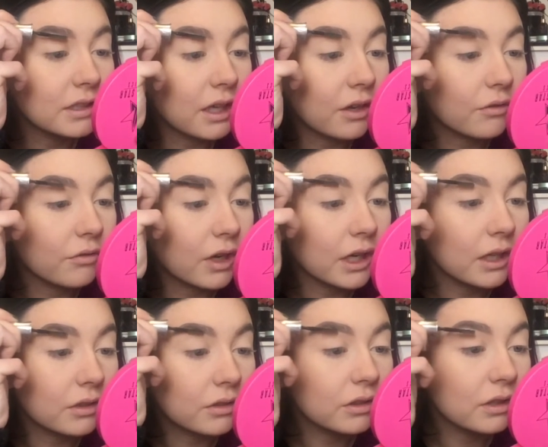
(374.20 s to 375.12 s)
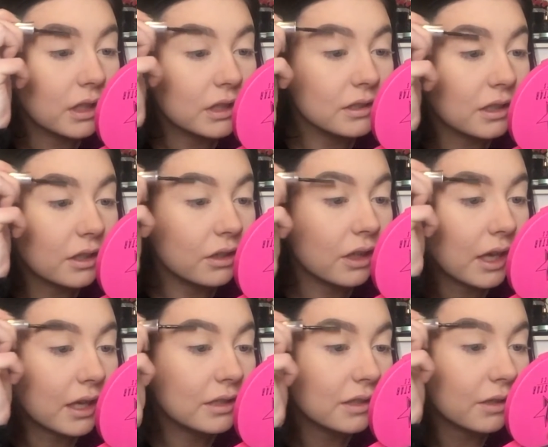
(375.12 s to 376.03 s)
to get right on these little
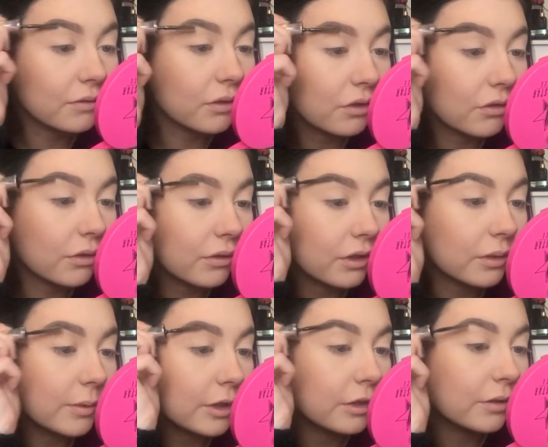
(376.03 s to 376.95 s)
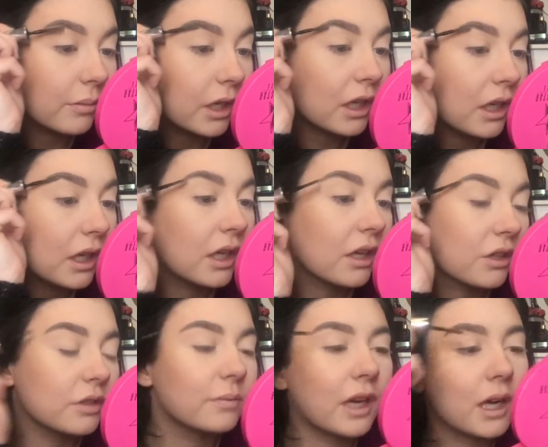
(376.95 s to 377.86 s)
hairs that I've got growing at the bottom,
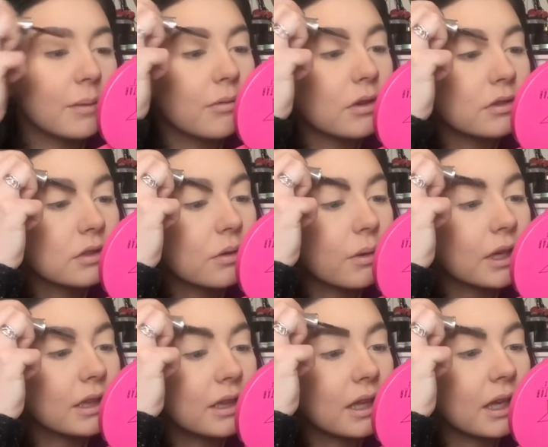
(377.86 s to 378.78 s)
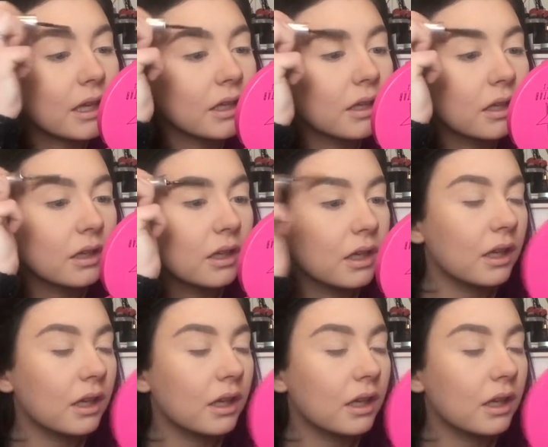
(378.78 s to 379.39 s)
because my eyebrows are quite thick.